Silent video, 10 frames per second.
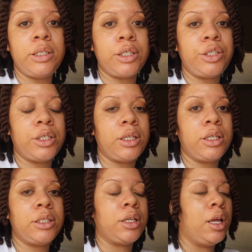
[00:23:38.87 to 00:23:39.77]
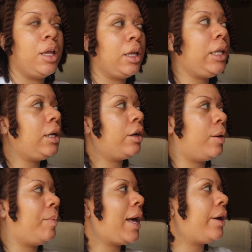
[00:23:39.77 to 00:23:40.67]
dishes, clean
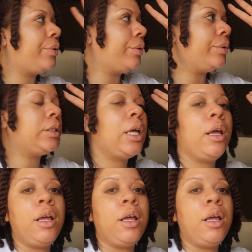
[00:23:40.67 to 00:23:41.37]
her bottles.